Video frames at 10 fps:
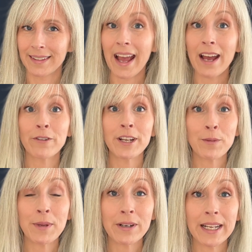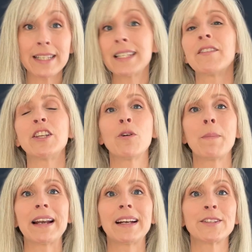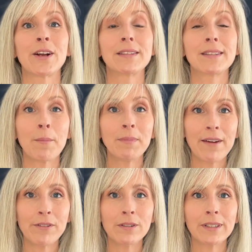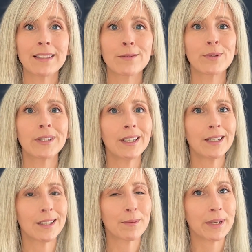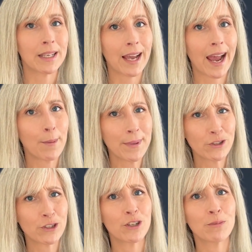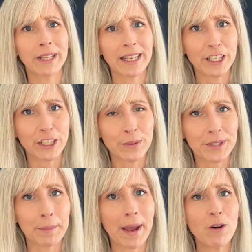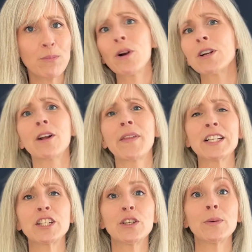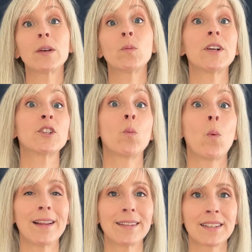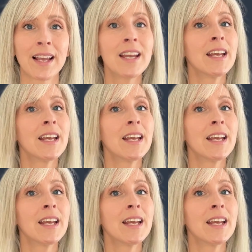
Every community is giving you amenities on some level. It's really going to be how much do you plan to use them? How important are they to you and which ones?